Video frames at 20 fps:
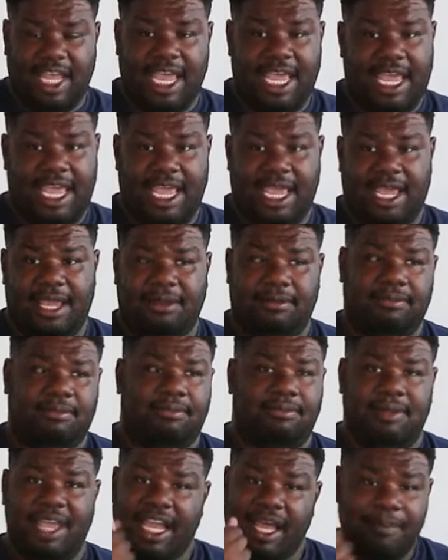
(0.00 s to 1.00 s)
a
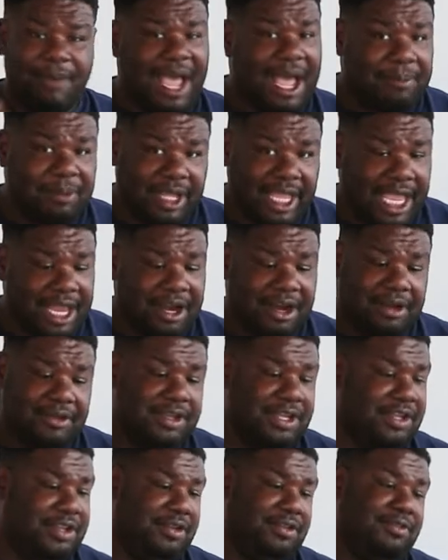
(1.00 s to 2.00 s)
makeup applicator. You
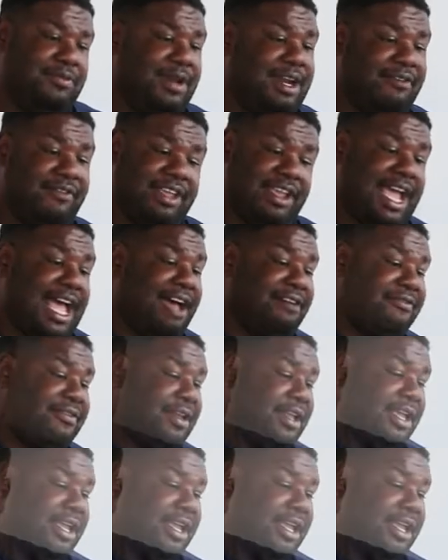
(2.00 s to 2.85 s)
can use whatever you have.